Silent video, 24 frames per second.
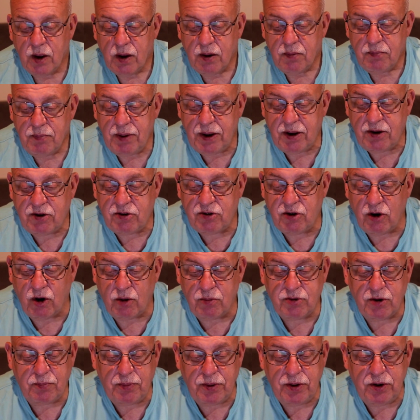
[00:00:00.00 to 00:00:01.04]
Mixed
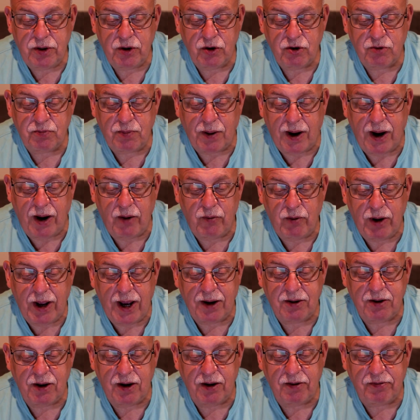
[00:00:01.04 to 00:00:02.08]
soaps are produced by
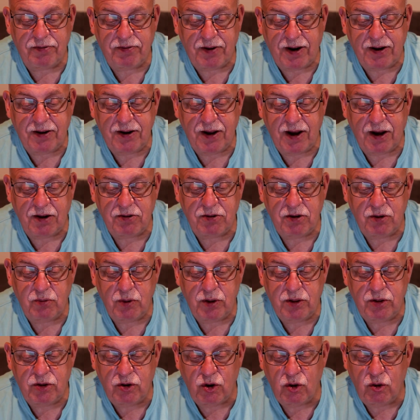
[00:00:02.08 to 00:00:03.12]
reacting a fatty acid
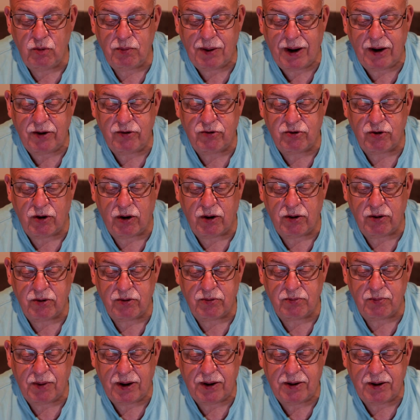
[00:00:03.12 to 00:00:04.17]
with two
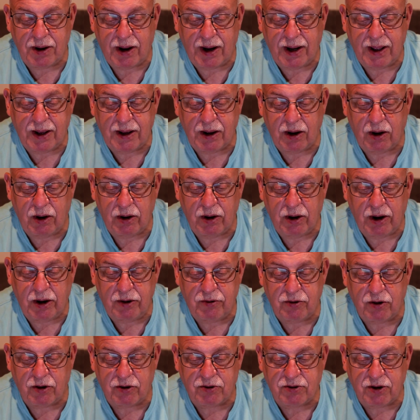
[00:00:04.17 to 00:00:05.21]
metallic
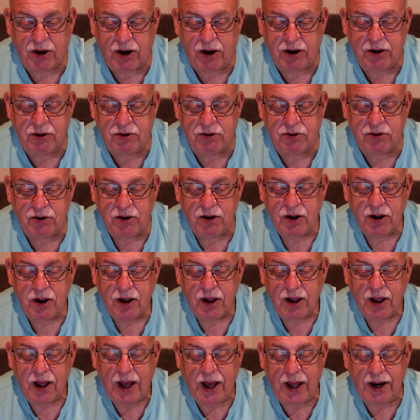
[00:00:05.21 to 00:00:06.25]
hydroxides
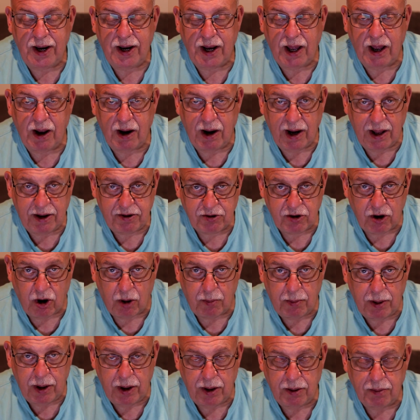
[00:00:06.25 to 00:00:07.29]
and are less
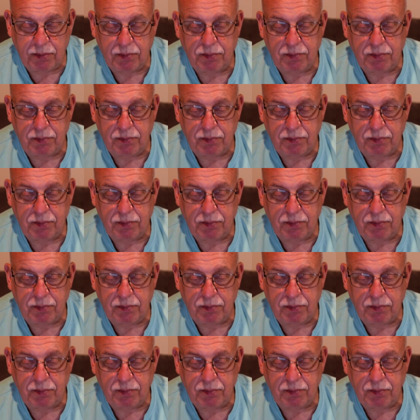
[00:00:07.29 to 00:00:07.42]
common.